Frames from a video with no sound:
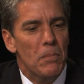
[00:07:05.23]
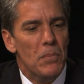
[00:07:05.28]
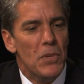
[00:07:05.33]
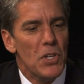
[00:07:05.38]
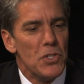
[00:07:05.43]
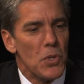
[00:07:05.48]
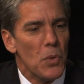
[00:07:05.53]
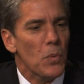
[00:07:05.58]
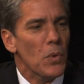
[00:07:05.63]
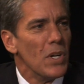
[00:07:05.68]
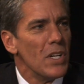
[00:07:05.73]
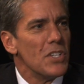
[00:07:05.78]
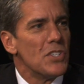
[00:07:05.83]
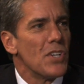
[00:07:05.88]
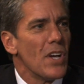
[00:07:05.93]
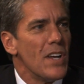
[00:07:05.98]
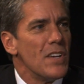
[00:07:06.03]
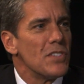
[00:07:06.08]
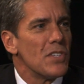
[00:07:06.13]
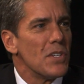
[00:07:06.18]
Does it really
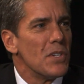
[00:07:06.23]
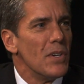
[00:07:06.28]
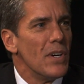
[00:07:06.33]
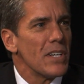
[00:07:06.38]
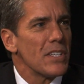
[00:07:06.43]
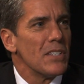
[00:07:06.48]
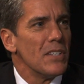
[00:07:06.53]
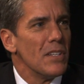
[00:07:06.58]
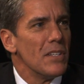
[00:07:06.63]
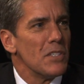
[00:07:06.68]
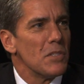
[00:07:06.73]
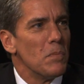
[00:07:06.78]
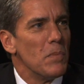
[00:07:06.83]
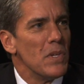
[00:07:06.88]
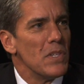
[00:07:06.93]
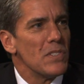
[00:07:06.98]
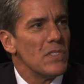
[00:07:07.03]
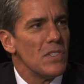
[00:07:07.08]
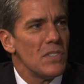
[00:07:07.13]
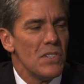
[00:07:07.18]
change the direction of this
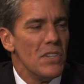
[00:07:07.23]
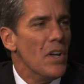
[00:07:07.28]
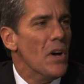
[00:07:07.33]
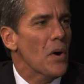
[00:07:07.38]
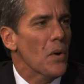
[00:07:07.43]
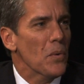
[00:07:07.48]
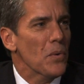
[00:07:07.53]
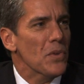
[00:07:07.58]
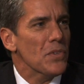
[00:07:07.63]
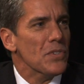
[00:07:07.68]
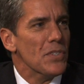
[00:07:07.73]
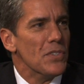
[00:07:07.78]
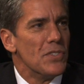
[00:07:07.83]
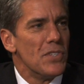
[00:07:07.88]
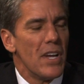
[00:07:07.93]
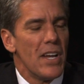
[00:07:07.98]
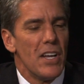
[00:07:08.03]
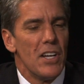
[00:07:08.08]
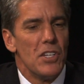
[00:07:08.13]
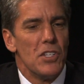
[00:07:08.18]
business? No. Does it
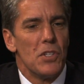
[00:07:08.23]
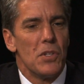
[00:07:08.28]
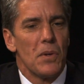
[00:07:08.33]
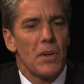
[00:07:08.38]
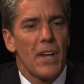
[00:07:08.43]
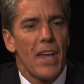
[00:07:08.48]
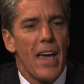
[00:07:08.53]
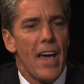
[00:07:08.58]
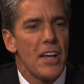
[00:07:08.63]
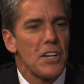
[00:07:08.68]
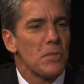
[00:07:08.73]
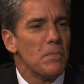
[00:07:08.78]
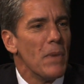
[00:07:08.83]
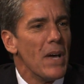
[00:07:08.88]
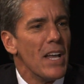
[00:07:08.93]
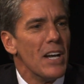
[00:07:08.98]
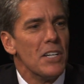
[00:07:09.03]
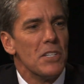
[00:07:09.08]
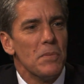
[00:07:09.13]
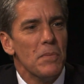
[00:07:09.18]
change cash
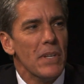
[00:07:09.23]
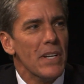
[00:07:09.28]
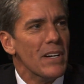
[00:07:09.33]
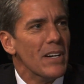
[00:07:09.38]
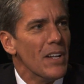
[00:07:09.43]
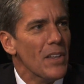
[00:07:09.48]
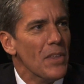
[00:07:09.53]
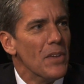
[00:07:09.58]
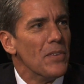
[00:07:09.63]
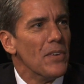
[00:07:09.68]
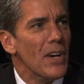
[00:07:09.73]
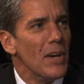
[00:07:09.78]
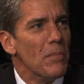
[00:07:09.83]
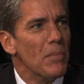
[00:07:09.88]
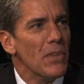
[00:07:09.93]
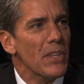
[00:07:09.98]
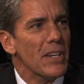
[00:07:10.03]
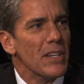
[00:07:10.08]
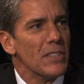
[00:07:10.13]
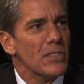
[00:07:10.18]
management and other type
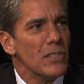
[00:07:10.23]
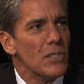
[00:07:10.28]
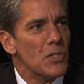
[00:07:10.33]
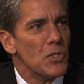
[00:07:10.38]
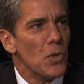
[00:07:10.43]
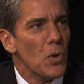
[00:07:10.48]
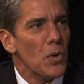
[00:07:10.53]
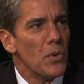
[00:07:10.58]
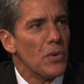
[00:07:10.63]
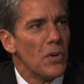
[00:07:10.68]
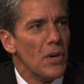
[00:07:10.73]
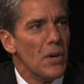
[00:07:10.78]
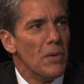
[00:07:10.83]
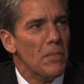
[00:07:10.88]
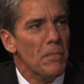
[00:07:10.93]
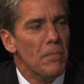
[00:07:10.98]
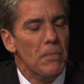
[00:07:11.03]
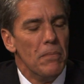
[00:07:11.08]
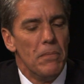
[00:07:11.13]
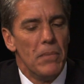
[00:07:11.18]
things in a
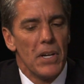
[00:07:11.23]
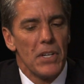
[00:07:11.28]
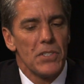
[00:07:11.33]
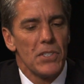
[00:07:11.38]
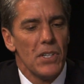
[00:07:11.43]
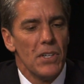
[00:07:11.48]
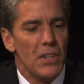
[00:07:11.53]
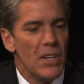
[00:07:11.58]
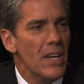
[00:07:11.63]
short-term picture?